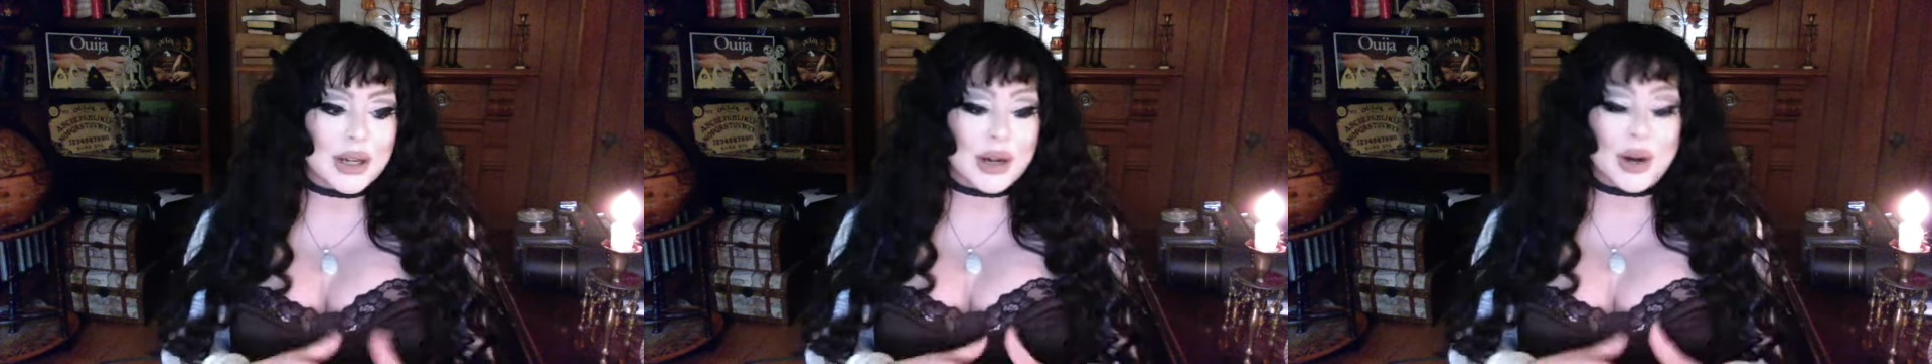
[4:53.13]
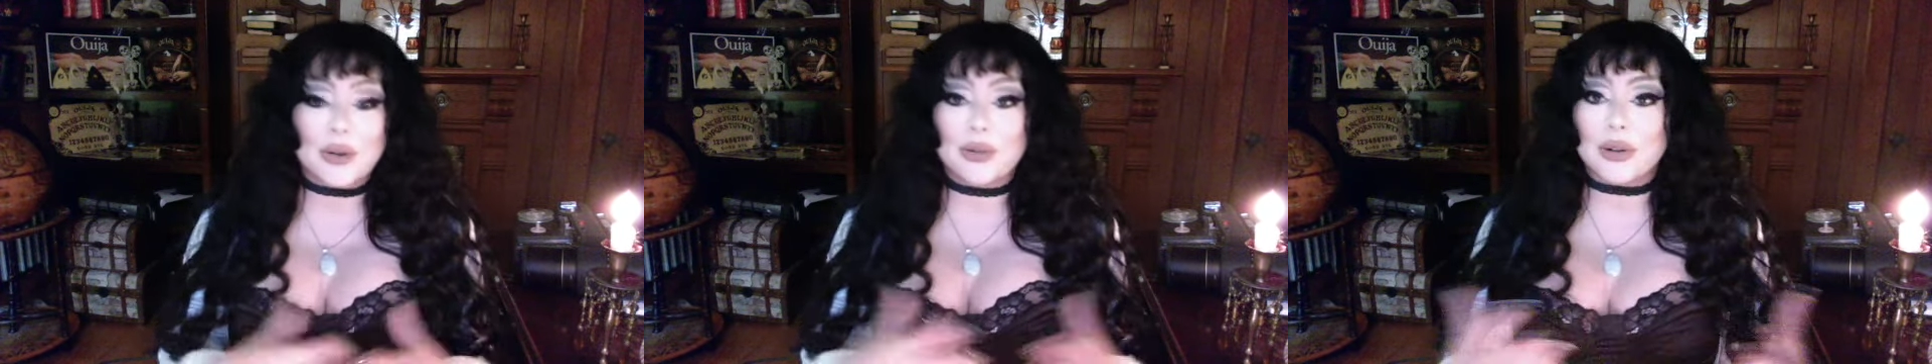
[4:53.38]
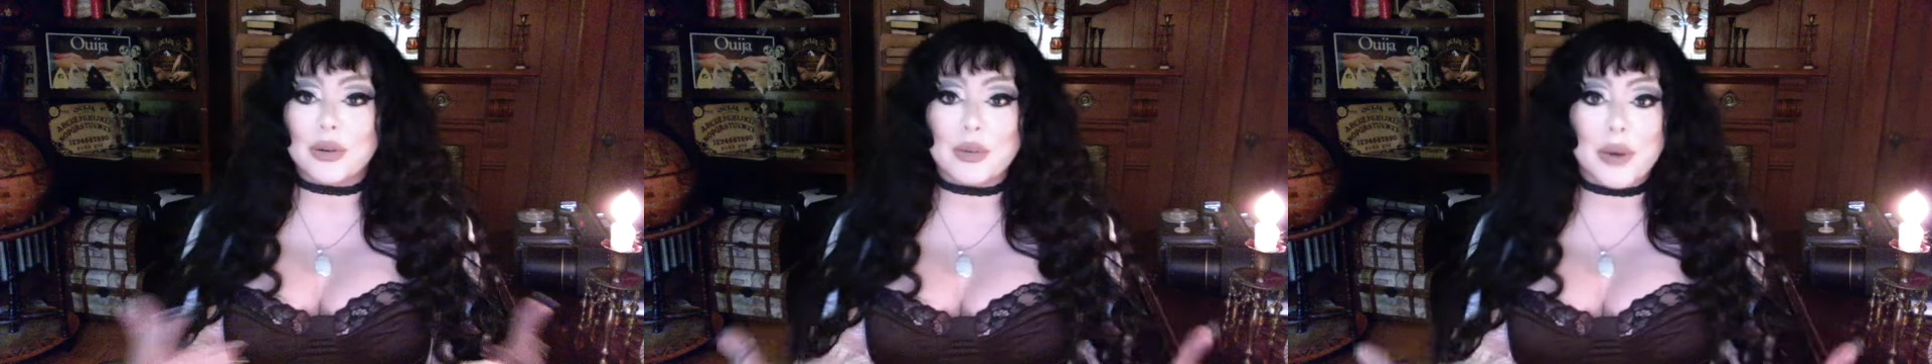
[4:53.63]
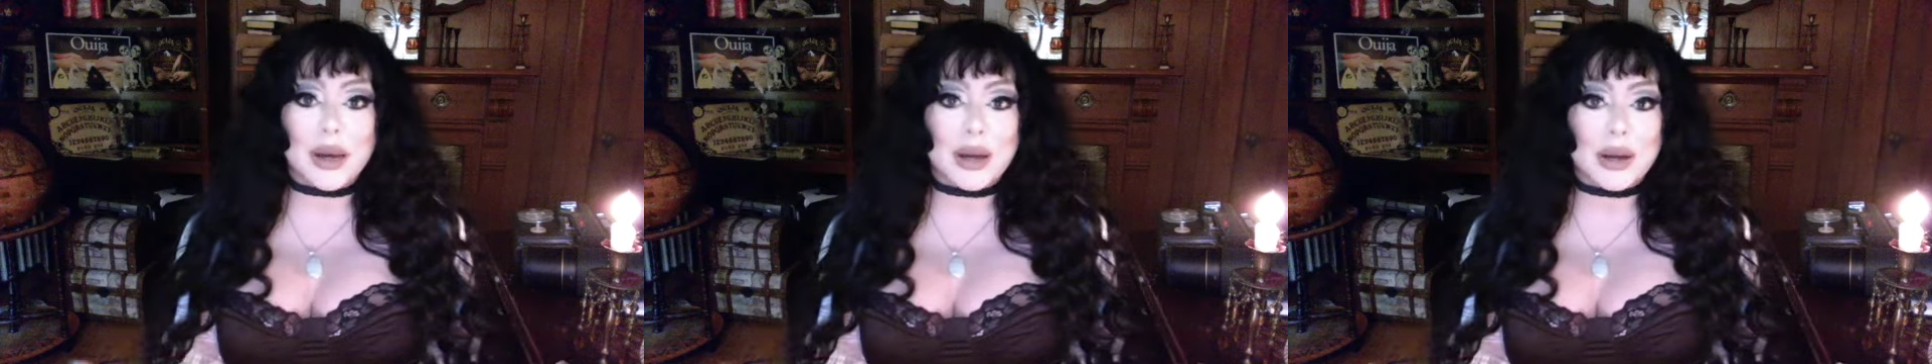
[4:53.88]

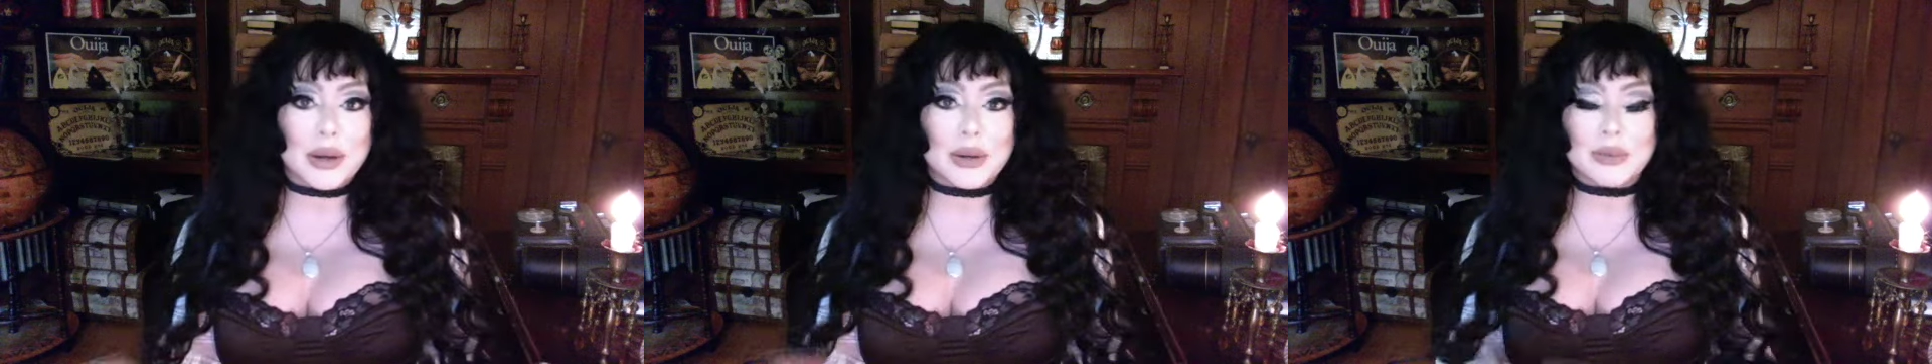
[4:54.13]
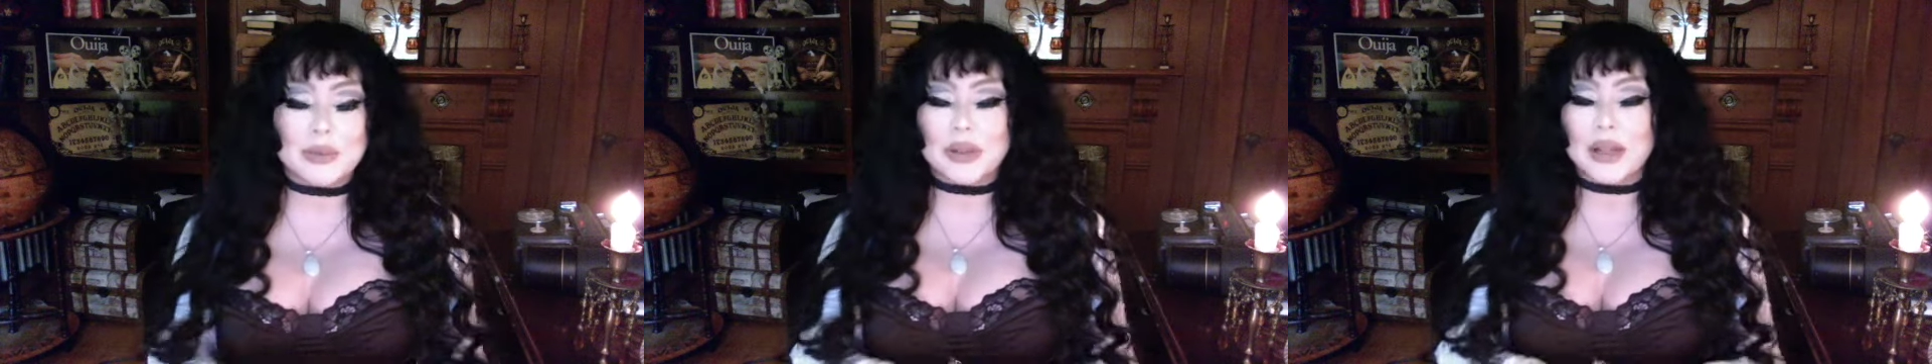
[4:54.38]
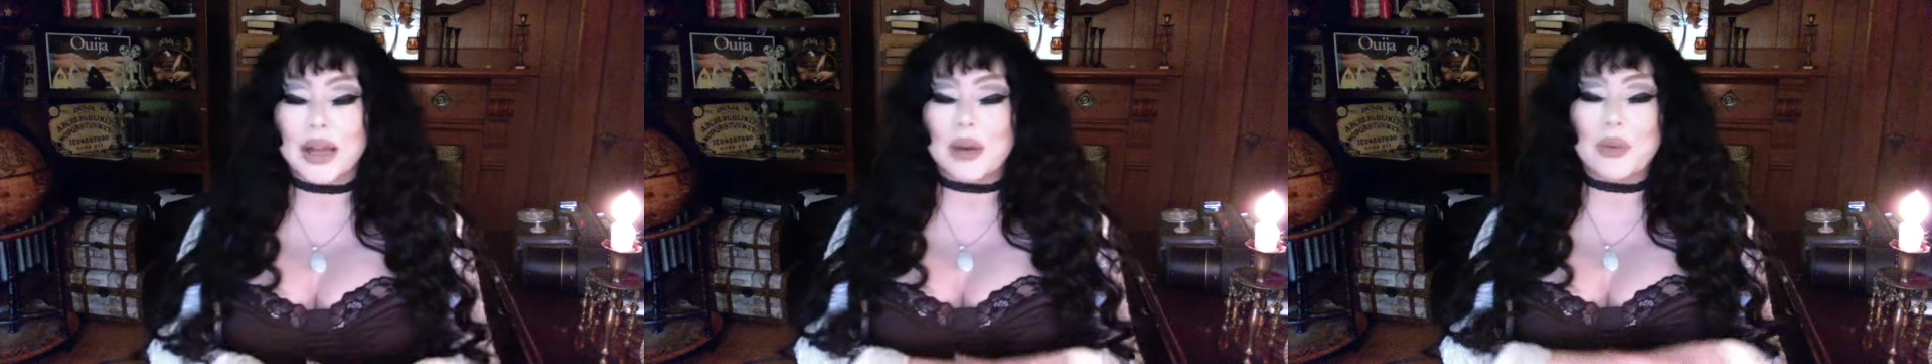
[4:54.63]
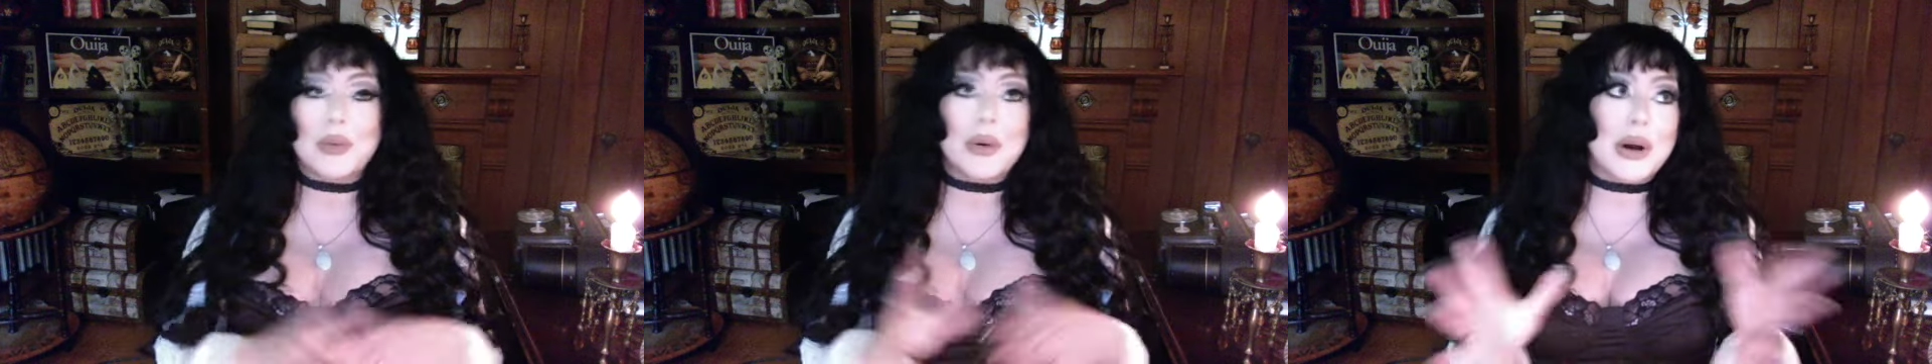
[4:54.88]
overwhelmed, like,
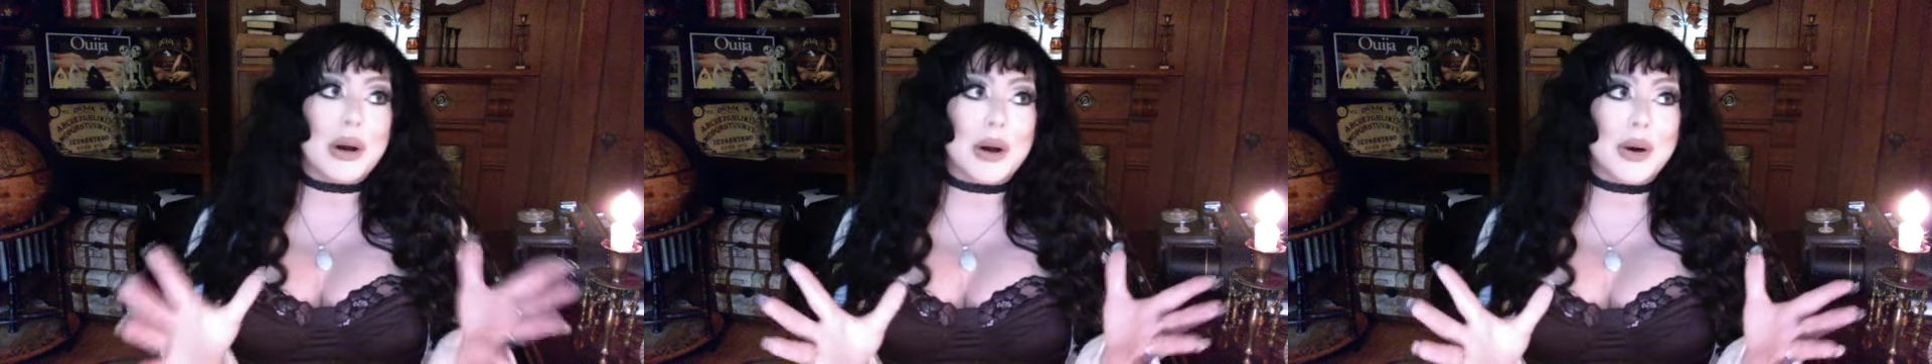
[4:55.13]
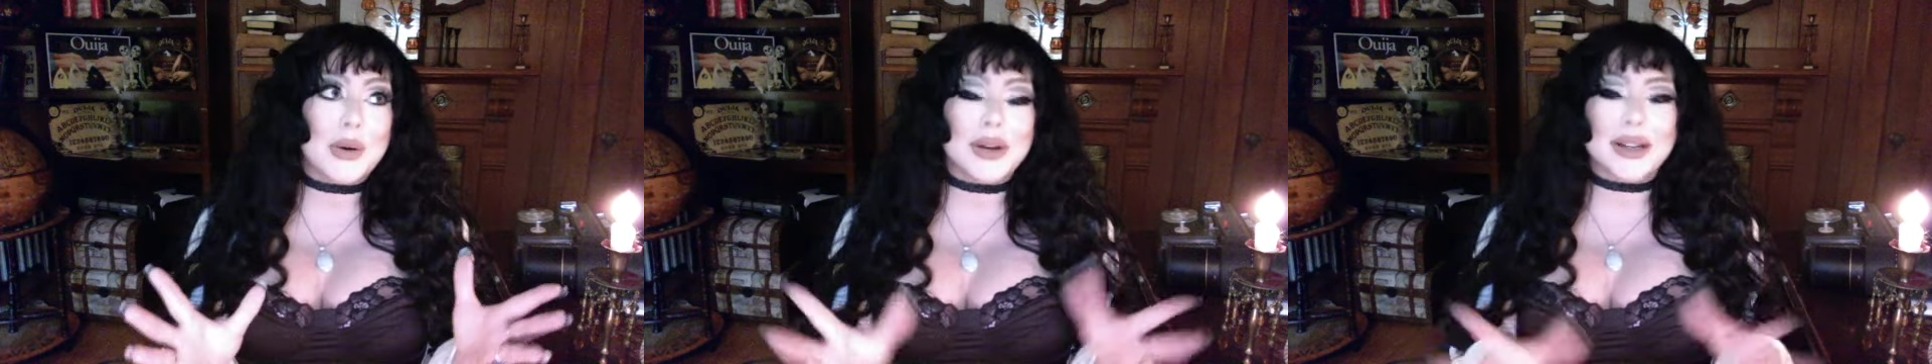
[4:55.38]
whoa,